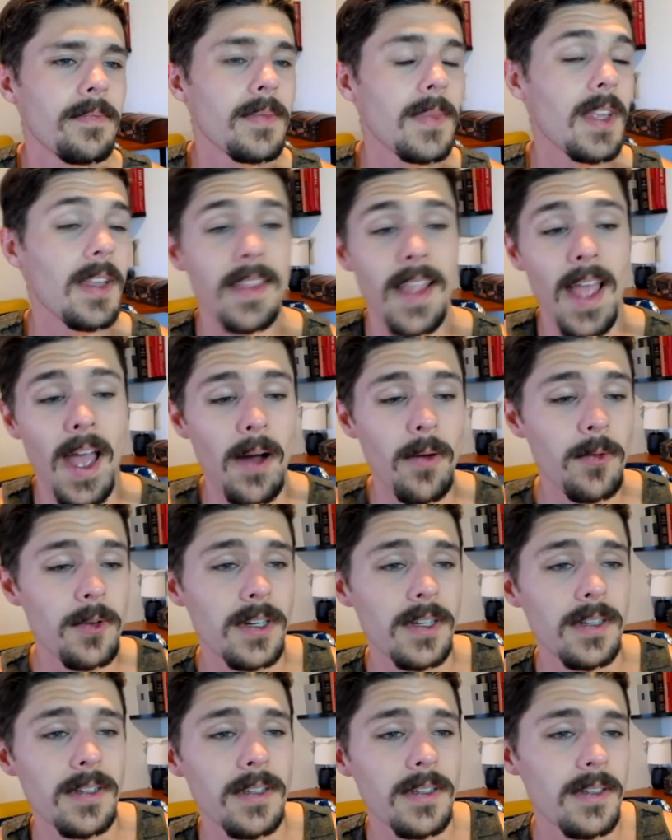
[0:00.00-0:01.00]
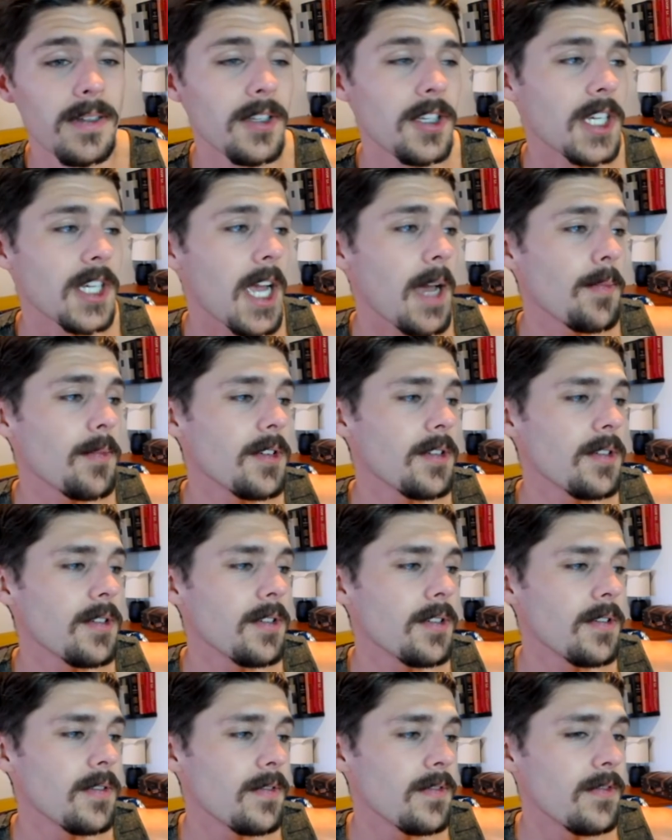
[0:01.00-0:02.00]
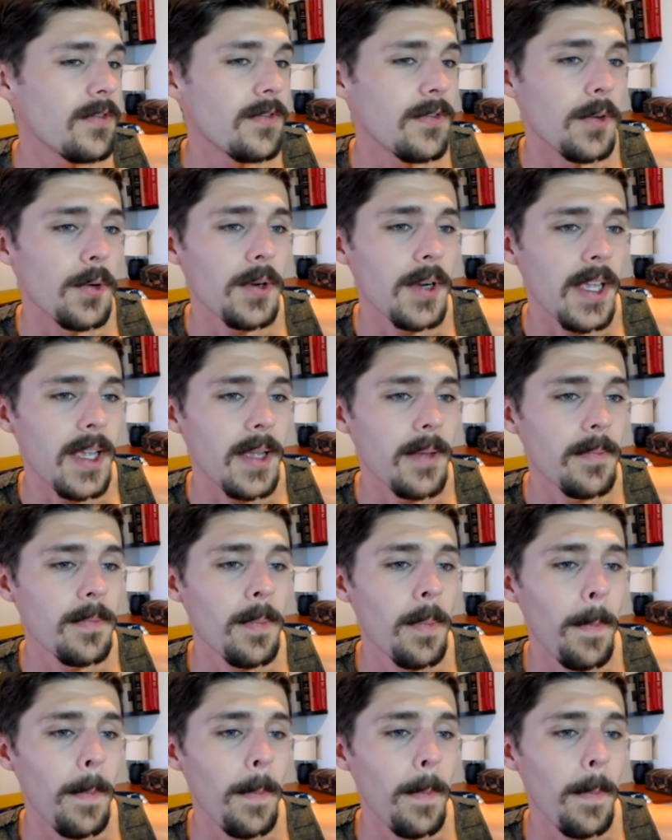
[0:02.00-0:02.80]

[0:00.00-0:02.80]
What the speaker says: Now we're into chapter 40.